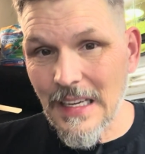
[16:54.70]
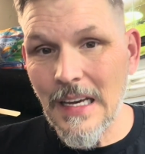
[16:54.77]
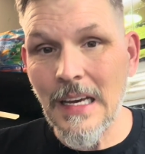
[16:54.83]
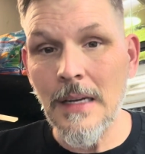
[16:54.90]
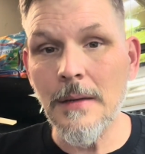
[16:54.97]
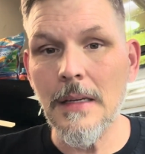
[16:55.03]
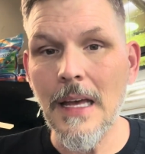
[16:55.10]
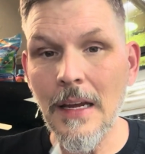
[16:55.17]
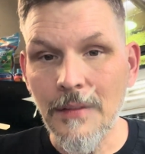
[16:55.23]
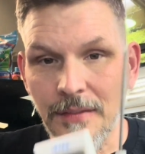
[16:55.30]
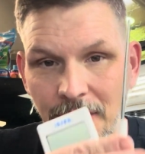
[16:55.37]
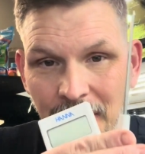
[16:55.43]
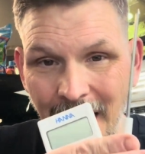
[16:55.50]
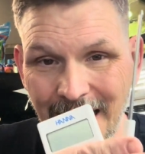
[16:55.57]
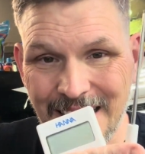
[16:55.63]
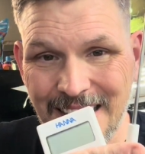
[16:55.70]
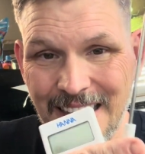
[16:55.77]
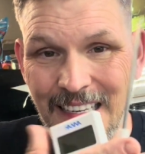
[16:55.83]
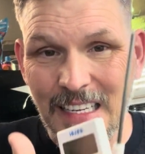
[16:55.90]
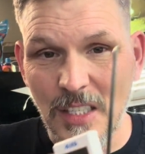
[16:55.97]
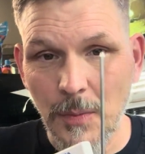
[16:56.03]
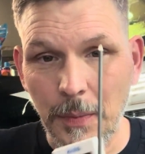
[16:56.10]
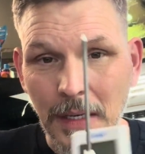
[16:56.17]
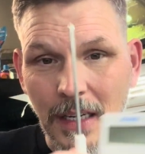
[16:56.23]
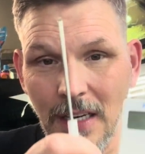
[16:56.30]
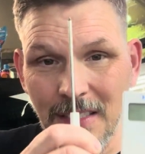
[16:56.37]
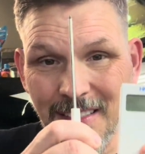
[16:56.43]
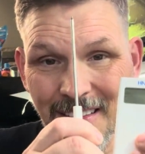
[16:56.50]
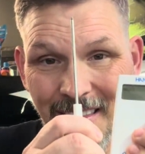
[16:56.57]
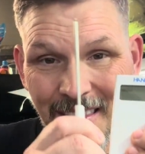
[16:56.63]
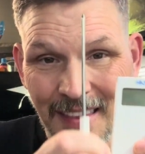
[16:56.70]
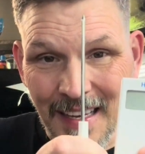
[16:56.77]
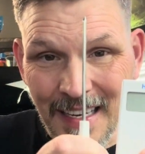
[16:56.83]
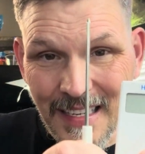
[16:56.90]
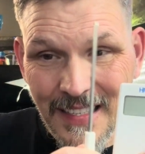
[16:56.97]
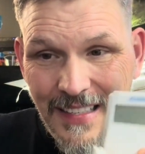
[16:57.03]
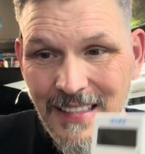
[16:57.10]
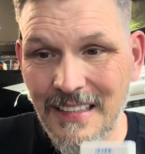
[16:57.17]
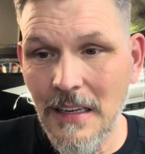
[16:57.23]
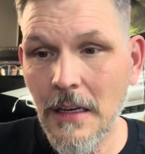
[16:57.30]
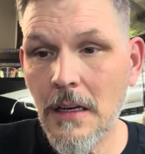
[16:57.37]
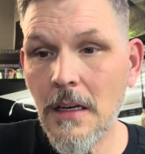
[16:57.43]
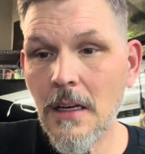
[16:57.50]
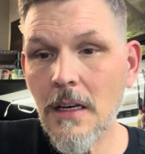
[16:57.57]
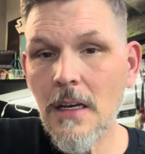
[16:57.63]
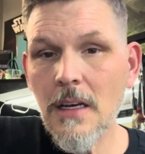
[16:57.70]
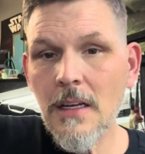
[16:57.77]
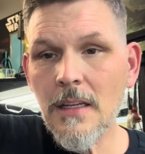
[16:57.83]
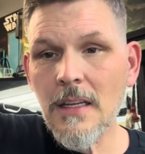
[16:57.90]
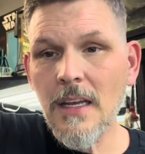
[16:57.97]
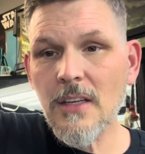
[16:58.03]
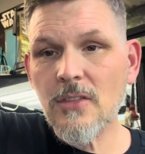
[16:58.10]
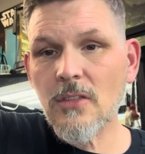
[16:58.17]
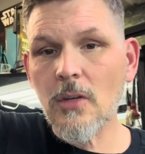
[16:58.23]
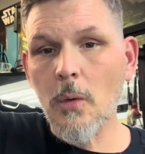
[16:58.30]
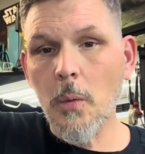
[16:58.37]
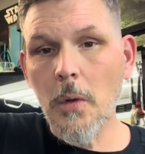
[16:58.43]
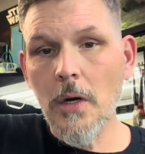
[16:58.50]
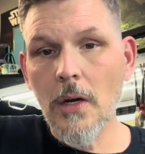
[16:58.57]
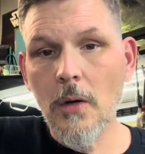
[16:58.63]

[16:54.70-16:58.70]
And invest this, because this needs to work